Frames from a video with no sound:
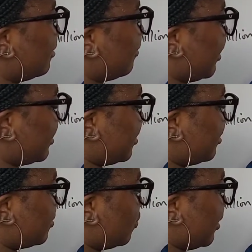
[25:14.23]
right?
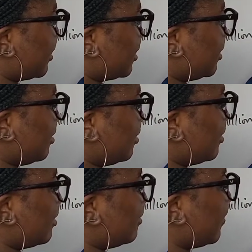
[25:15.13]
So 18
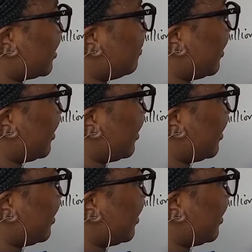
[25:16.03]
divided by